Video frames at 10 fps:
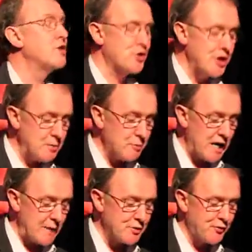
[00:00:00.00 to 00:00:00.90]
For 3,
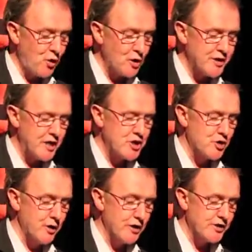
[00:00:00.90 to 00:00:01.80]
perhaps 4
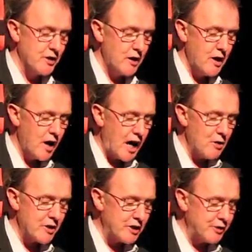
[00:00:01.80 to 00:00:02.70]
centuries,
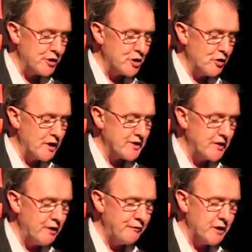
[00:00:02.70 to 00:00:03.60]
Irish literature
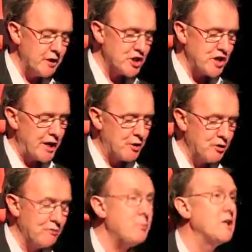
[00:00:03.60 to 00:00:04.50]
has lived in the
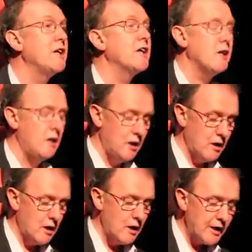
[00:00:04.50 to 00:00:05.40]
shadow of political
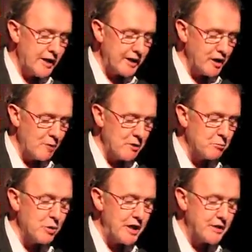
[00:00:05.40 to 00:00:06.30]
and
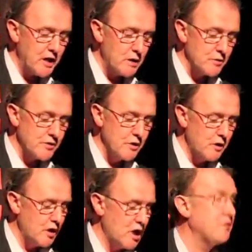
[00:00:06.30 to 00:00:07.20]
economic breakdowns
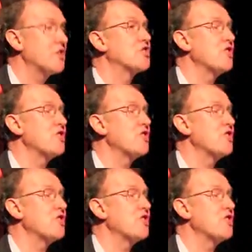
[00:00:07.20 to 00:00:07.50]
of